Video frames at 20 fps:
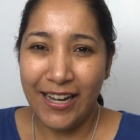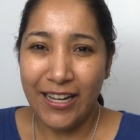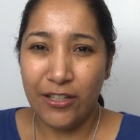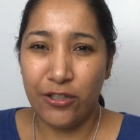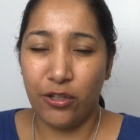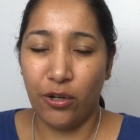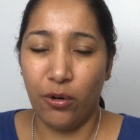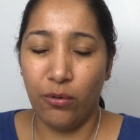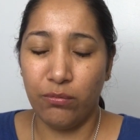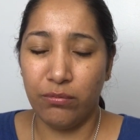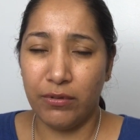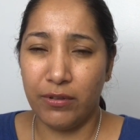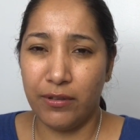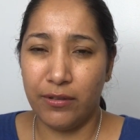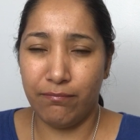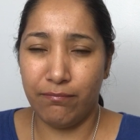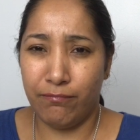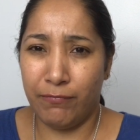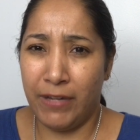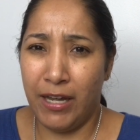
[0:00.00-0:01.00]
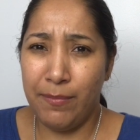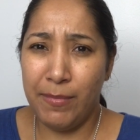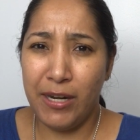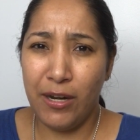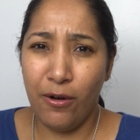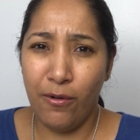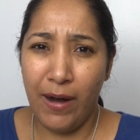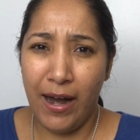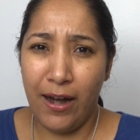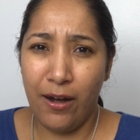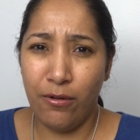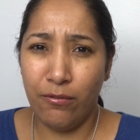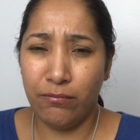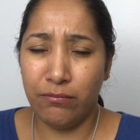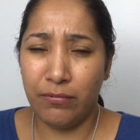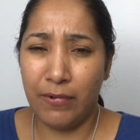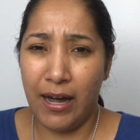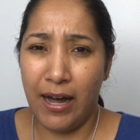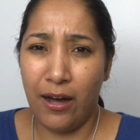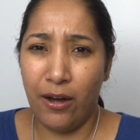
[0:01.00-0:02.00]
So let me know how,
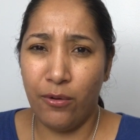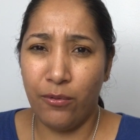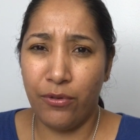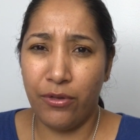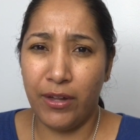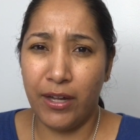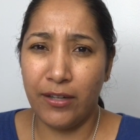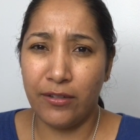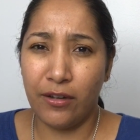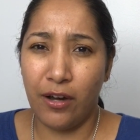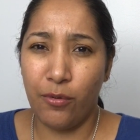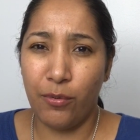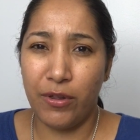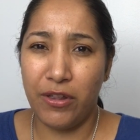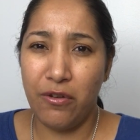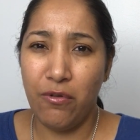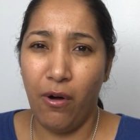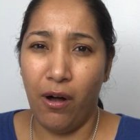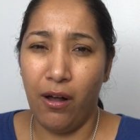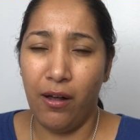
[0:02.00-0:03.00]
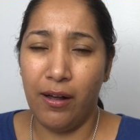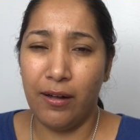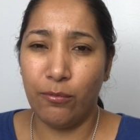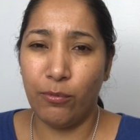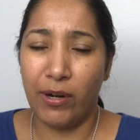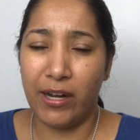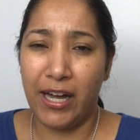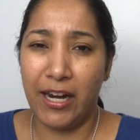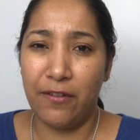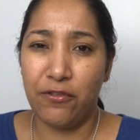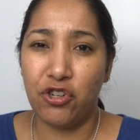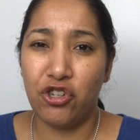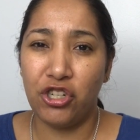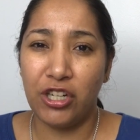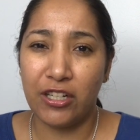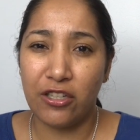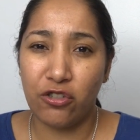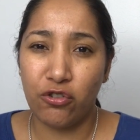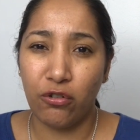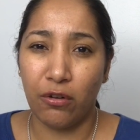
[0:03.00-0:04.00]
how things are with you all, what kind of
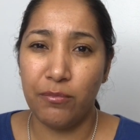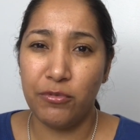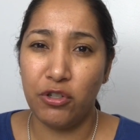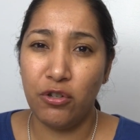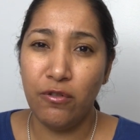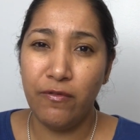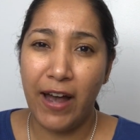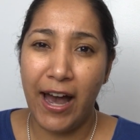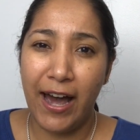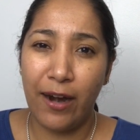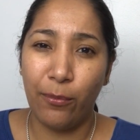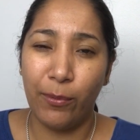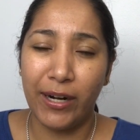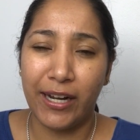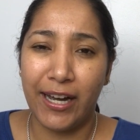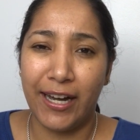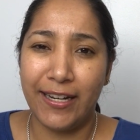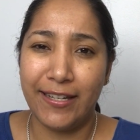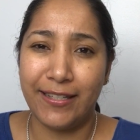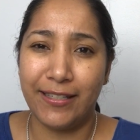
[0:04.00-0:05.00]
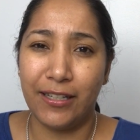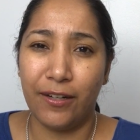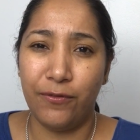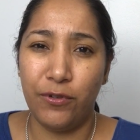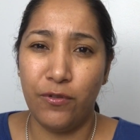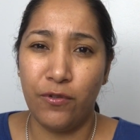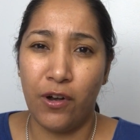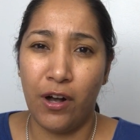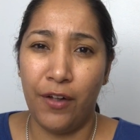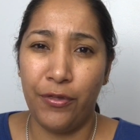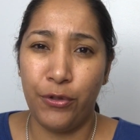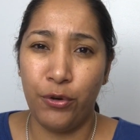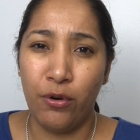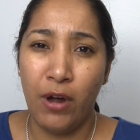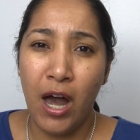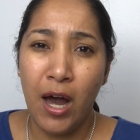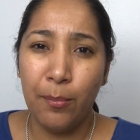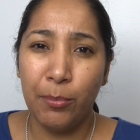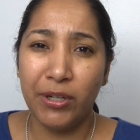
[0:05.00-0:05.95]
shitstorms you've had, what kind of stuff you've gone through.